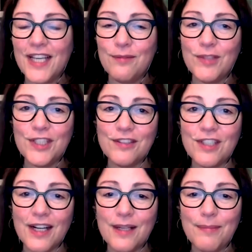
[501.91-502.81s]
And when you
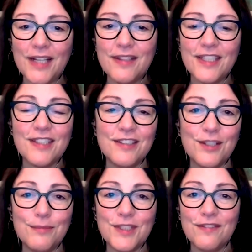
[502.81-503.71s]
talk about this in
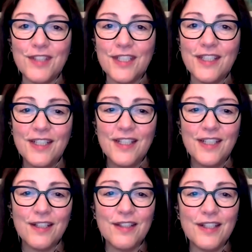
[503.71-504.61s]
terms of the
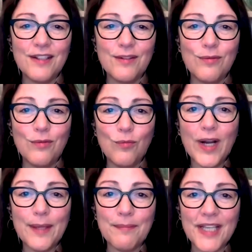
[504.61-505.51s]
the
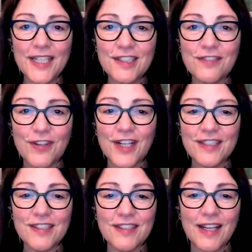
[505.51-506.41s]
what it means for
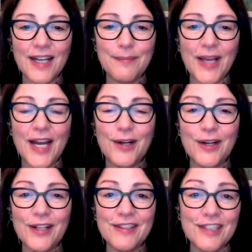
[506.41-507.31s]
us, um,
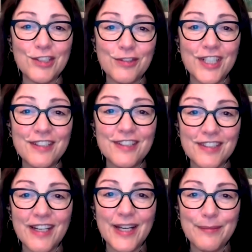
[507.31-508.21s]
how this critical
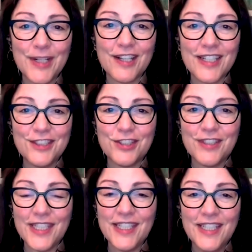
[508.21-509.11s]
time in our
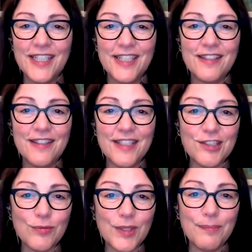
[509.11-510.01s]
country,
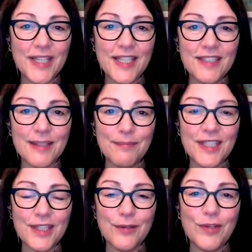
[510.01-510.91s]
this will be
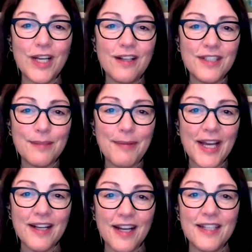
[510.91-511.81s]
something that we all look
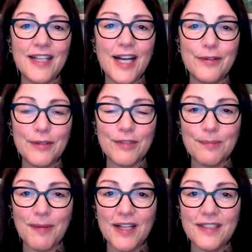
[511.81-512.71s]
back on how we
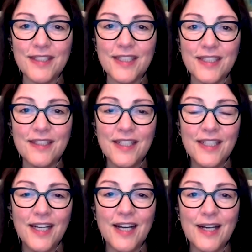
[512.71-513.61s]
responded,
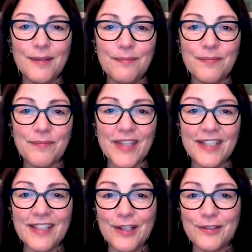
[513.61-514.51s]
um,
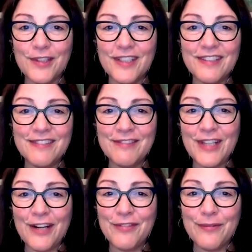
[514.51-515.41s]
you know, the
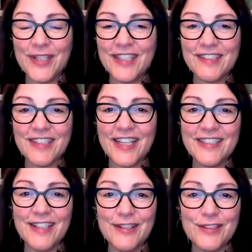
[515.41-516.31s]
everyone has said,
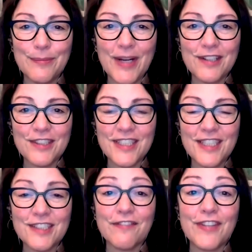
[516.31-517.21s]
you know, democracy
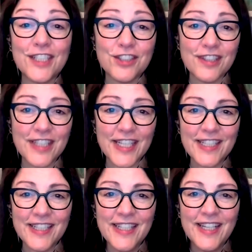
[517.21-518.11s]
is a fragile
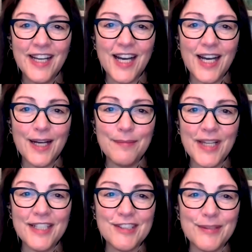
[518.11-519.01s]
thing, um,
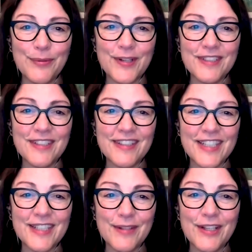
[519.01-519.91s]
and it's important
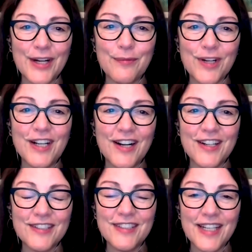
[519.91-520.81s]
thing. You got to work
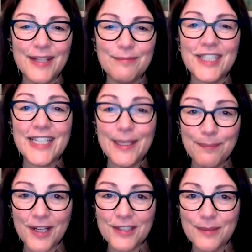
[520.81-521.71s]
hard um, to keep
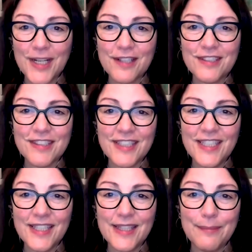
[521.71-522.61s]
our
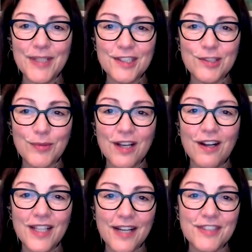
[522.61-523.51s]
democracy, and that means we
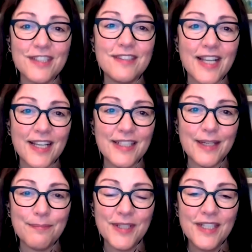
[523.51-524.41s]
all have to stand
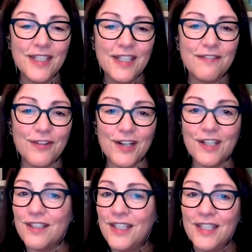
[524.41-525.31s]
up
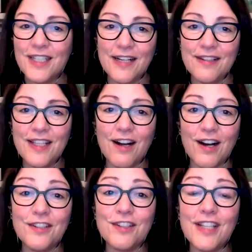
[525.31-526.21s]
for kind of our
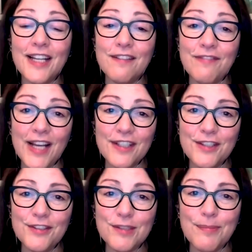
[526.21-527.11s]
underlying
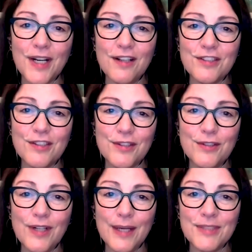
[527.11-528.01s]
values, but
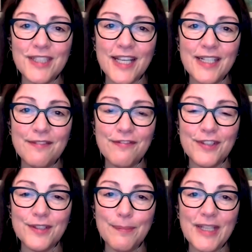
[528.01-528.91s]
also um, stand up
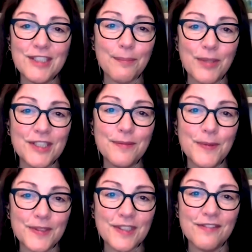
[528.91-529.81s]
for the basic
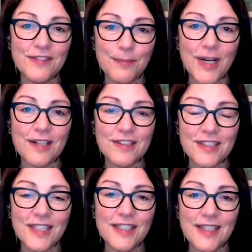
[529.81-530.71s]
principles of
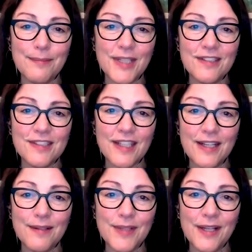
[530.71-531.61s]
democracy. And that means,
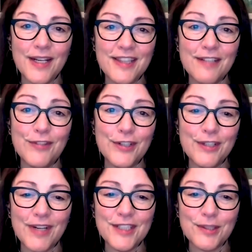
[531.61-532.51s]
um, and I think voting
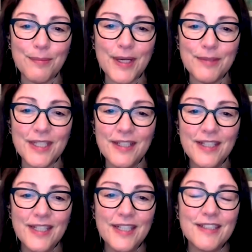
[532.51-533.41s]
rights are probably
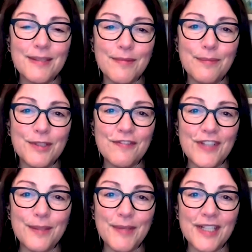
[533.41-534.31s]
some of the most
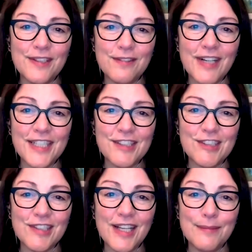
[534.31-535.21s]
fundamental
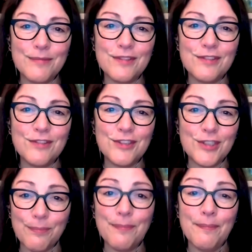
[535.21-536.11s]
rights um,
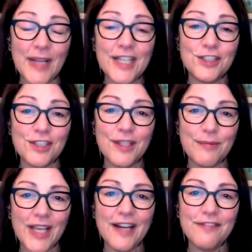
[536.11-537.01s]
to making sure that
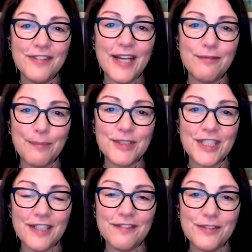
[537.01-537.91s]
we have that
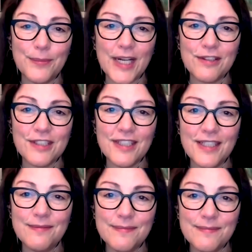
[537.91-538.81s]
representative democracy.